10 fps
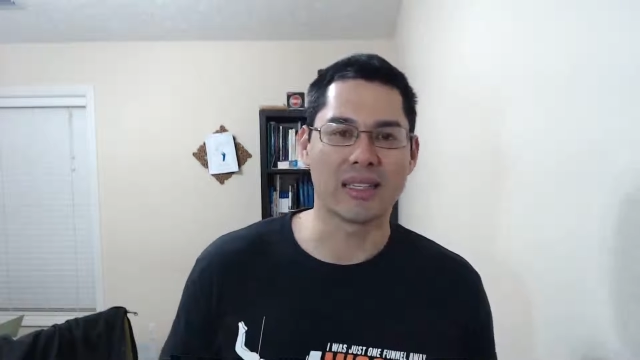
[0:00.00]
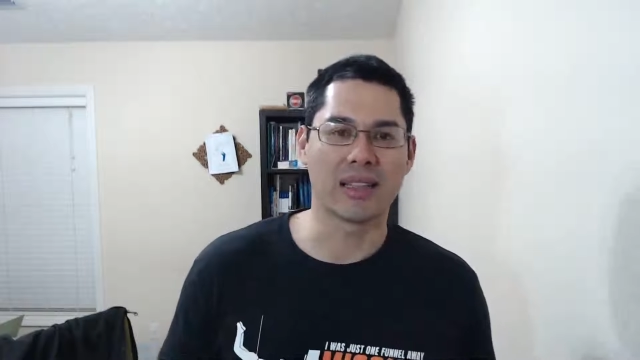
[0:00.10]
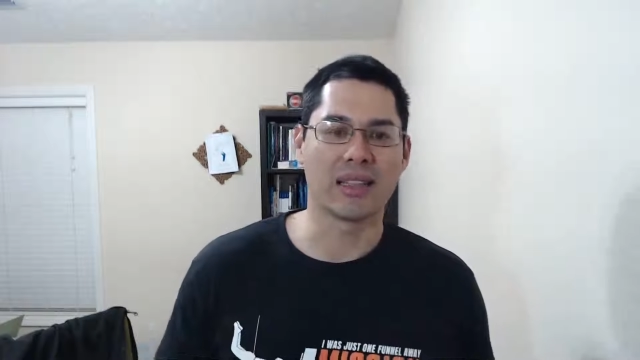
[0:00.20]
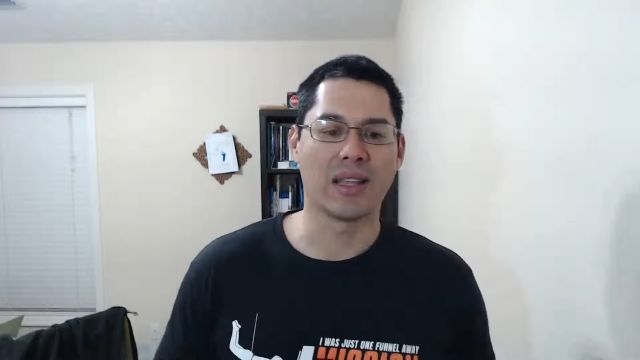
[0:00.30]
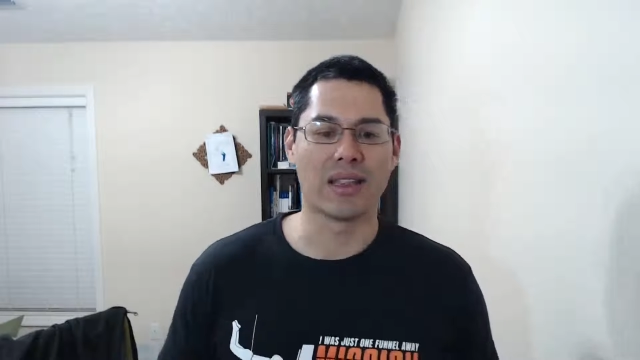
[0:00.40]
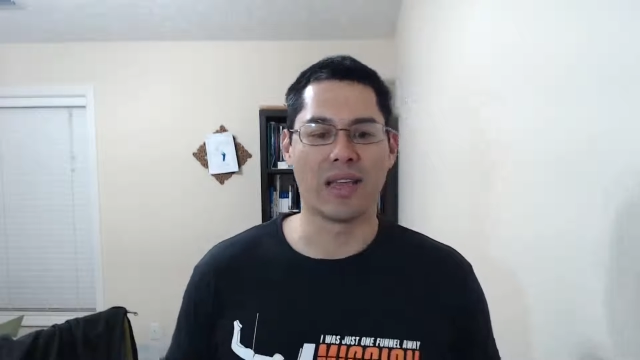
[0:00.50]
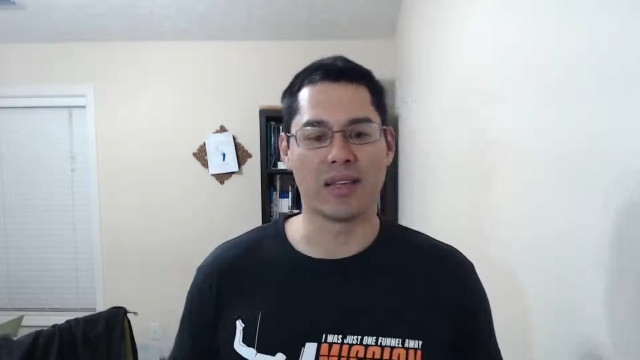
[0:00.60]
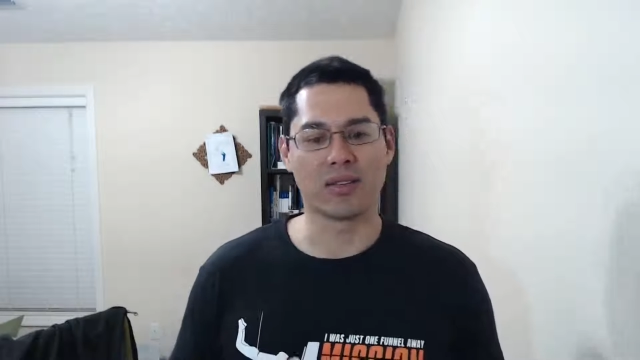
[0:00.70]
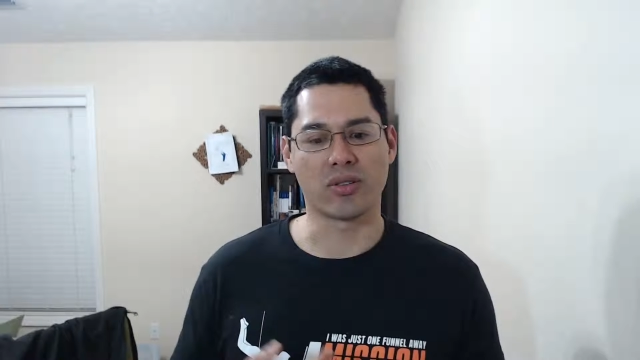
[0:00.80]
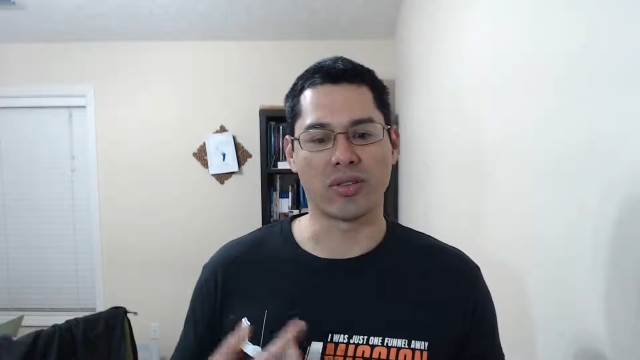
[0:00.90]
And they
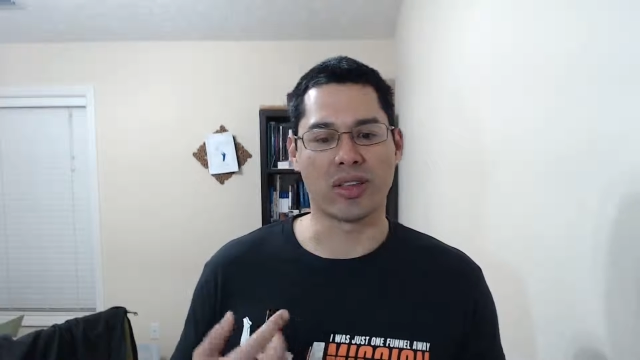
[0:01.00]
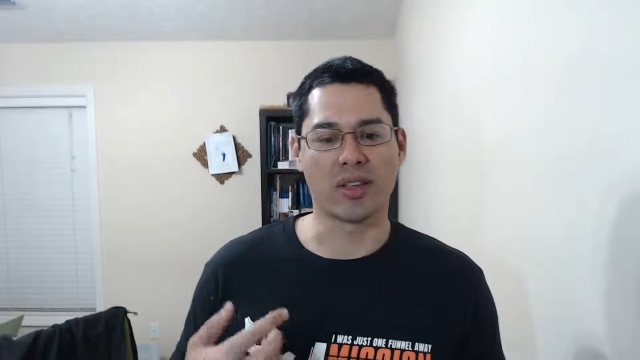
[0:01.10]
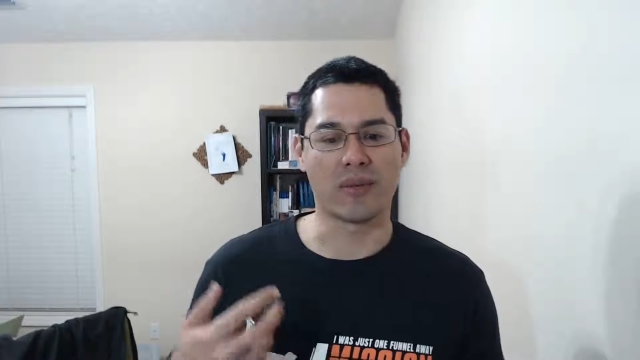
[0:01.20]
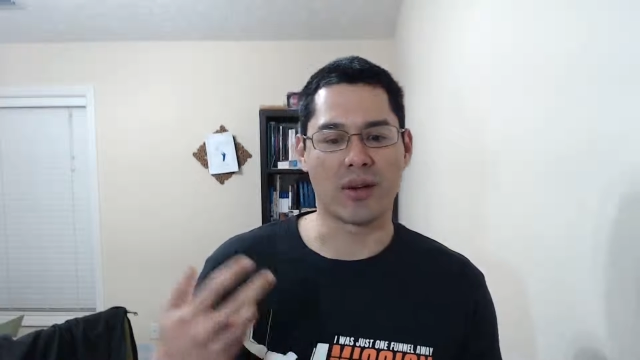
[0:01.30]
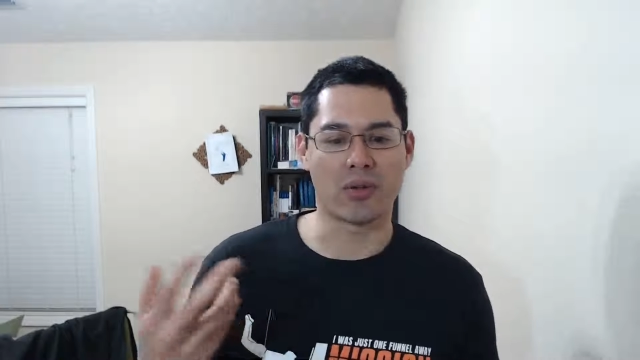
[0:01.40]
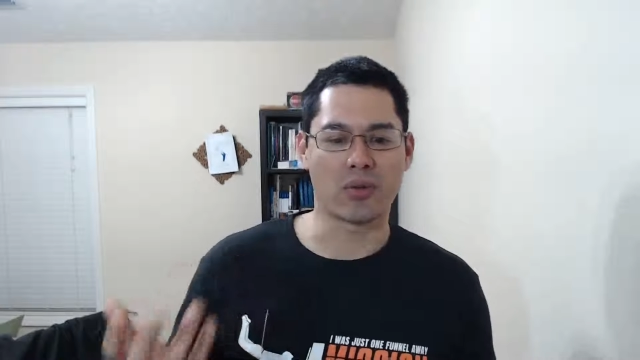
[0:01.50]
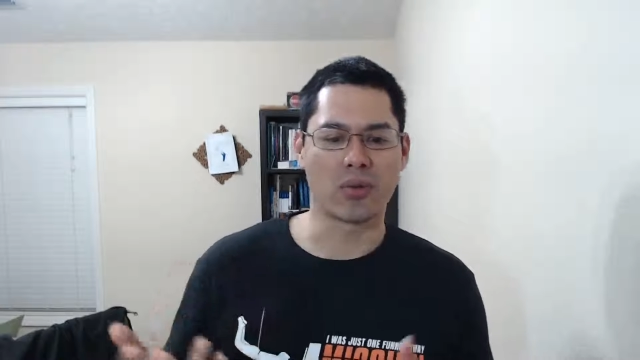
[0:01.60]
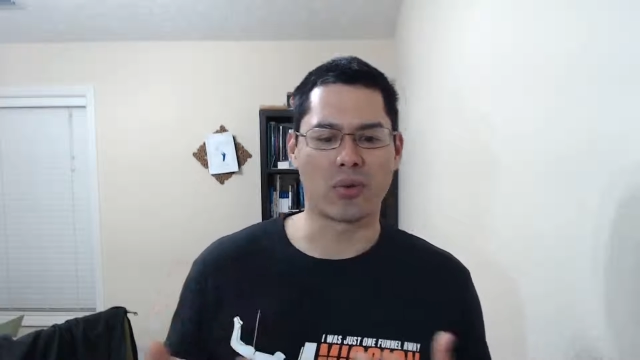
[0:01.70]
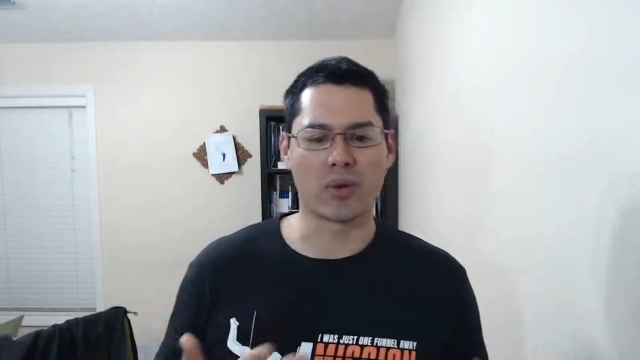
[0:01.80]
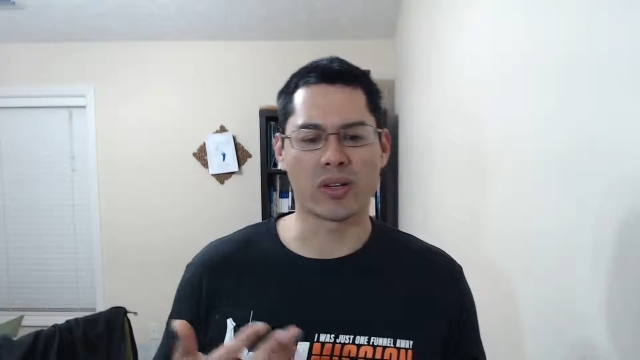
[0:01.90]
start thinking, well,
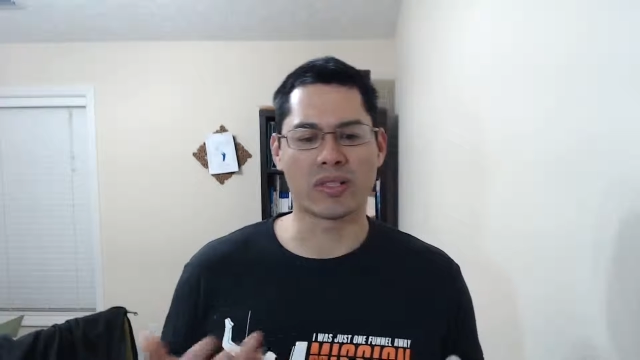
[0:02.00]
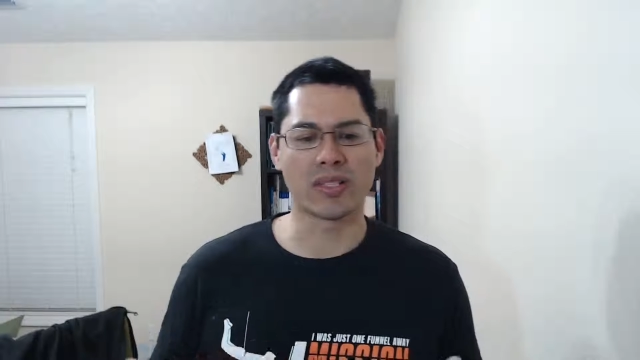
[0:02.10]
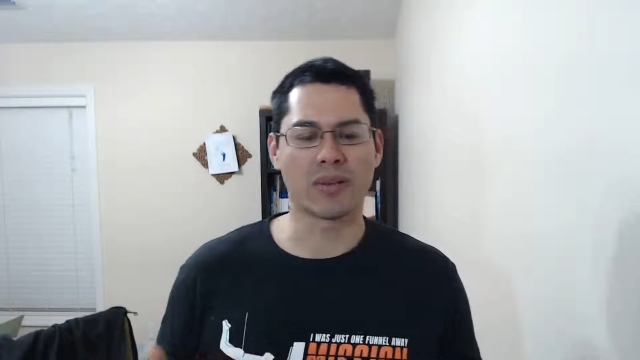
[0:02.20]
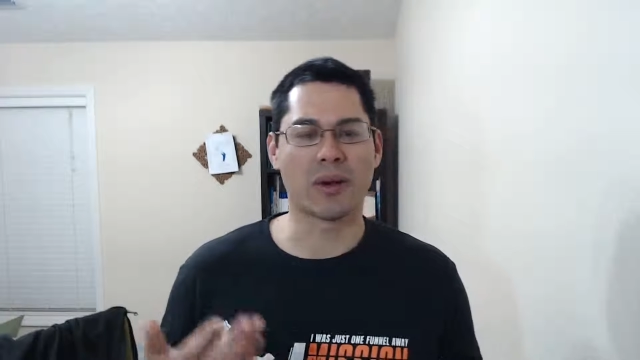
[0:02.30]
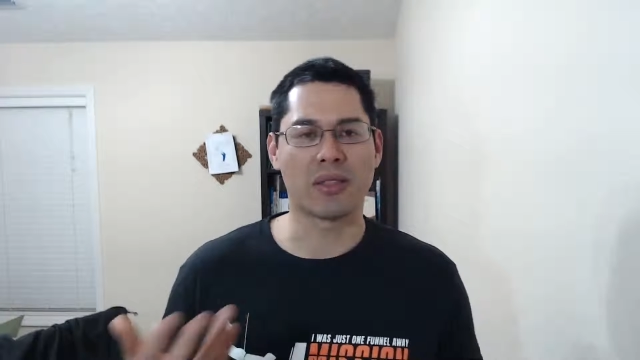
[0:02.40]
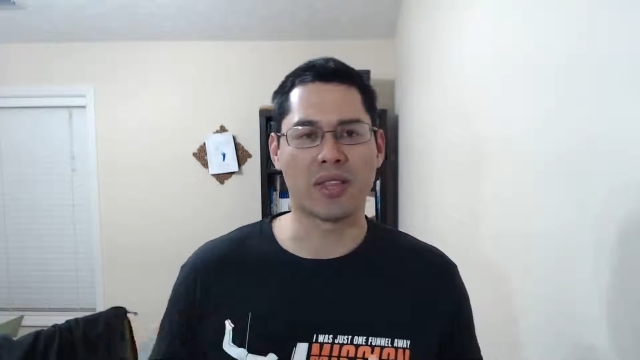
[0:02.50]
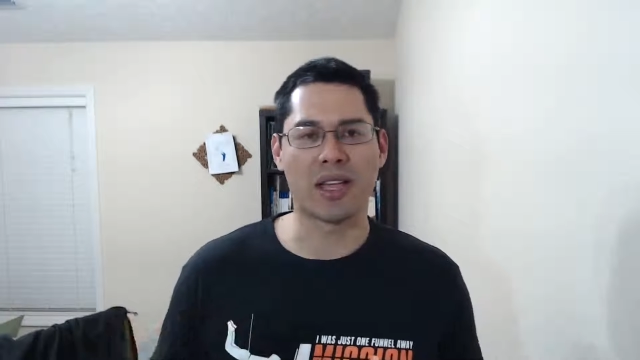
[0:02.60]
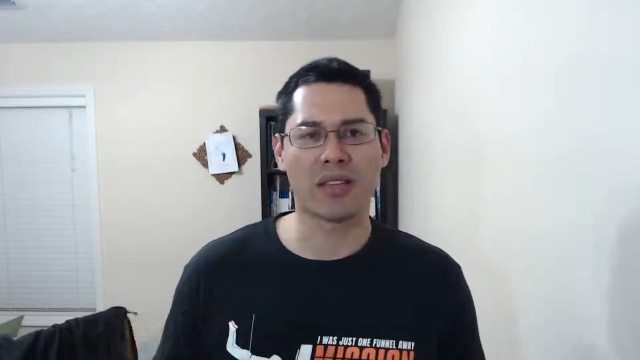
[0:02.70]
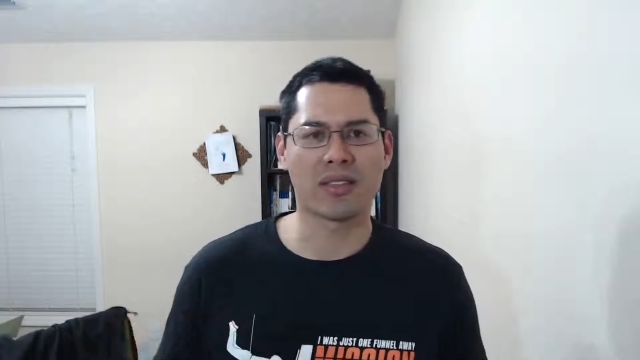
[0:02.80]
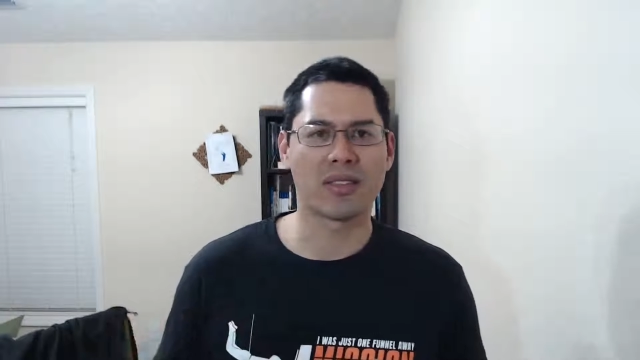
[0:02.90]
what is this about
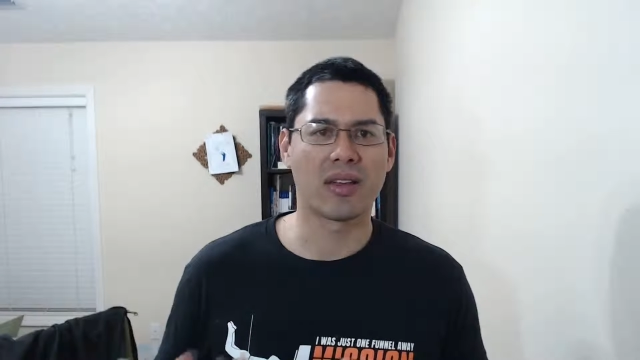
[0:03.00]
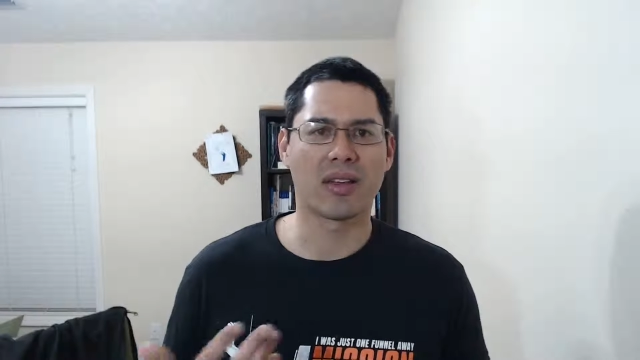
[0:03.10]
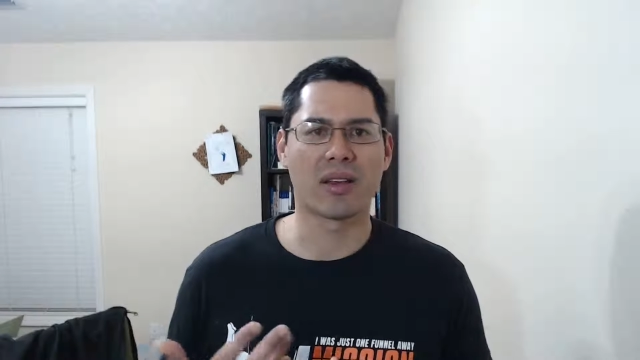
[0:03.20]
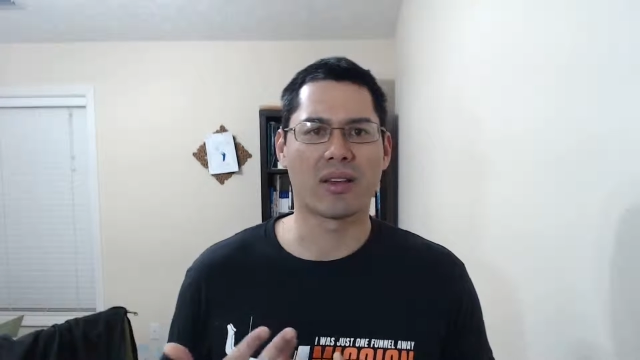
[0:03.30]
death? How